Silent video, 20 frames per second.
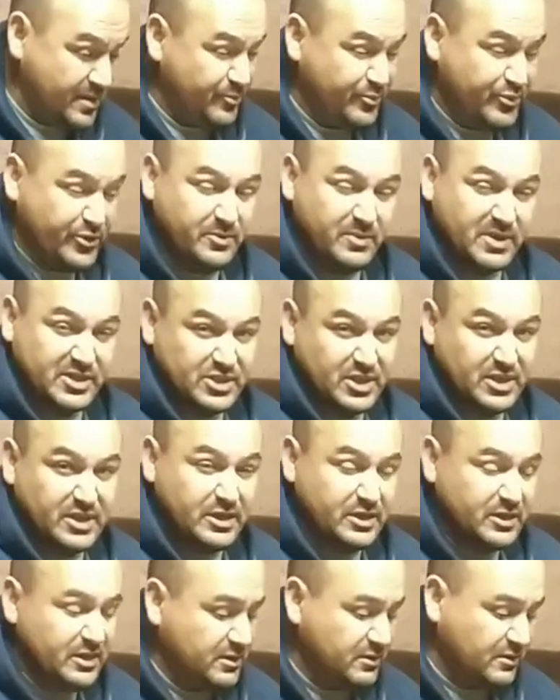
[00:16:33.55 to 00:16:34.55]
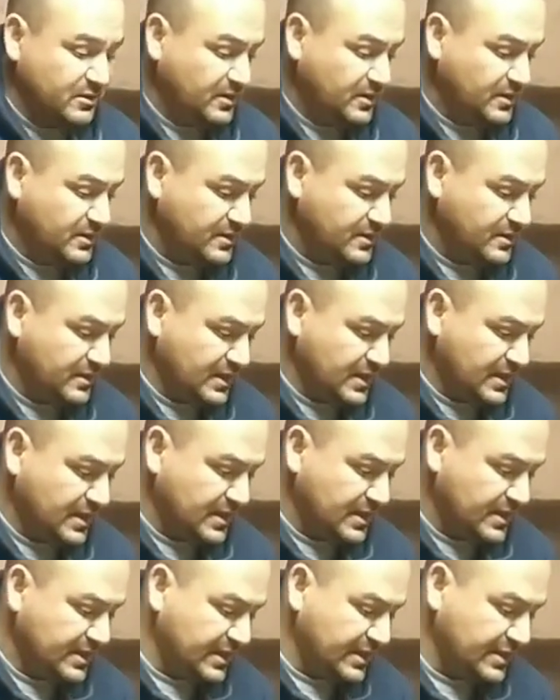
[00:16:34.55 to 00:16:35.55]
Pretty much any needle,
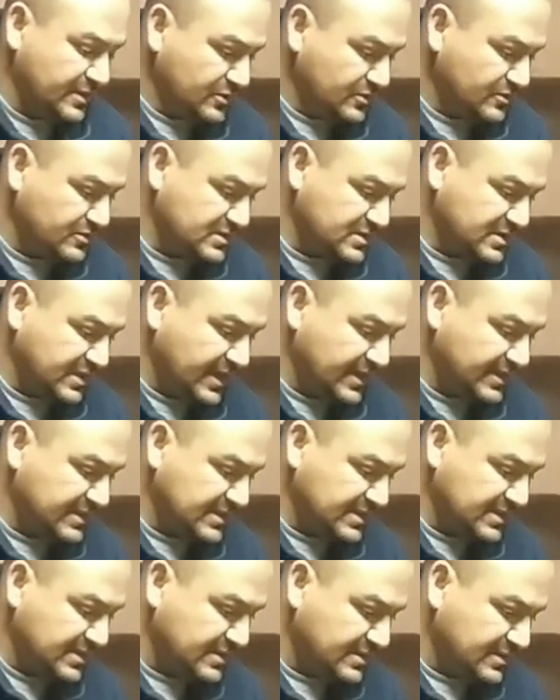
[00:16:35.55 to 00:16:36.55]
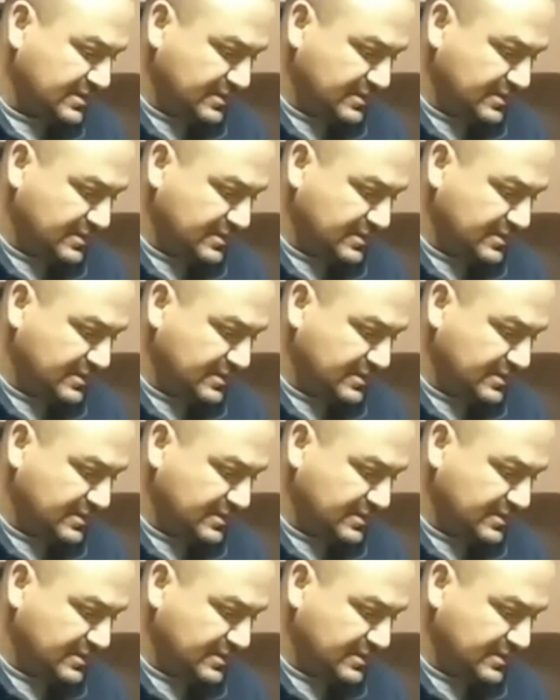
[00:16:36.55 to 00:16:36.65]
and I used that to